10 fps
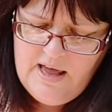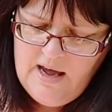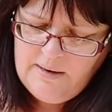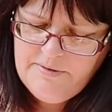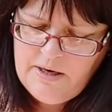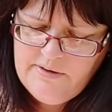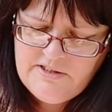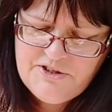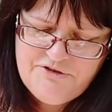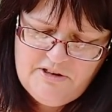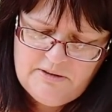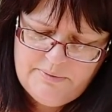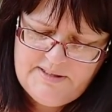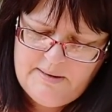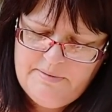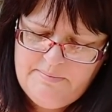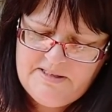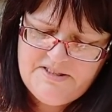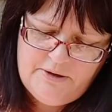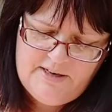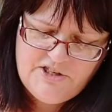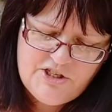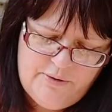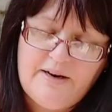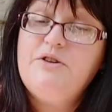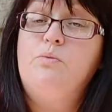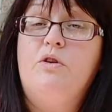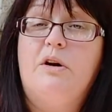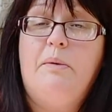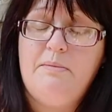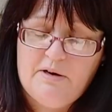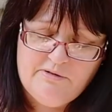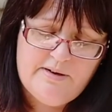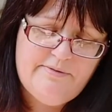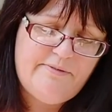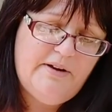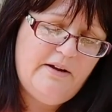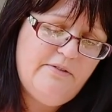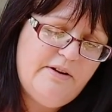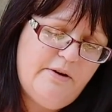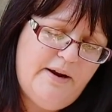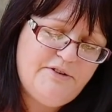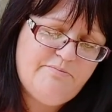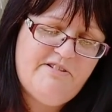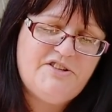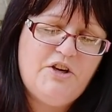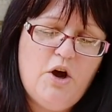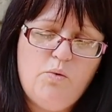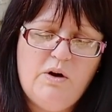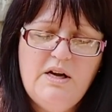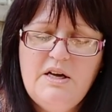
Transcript: I'm going to struggle with that bit because I don't actually know how to work my microwave. I only know how to press go.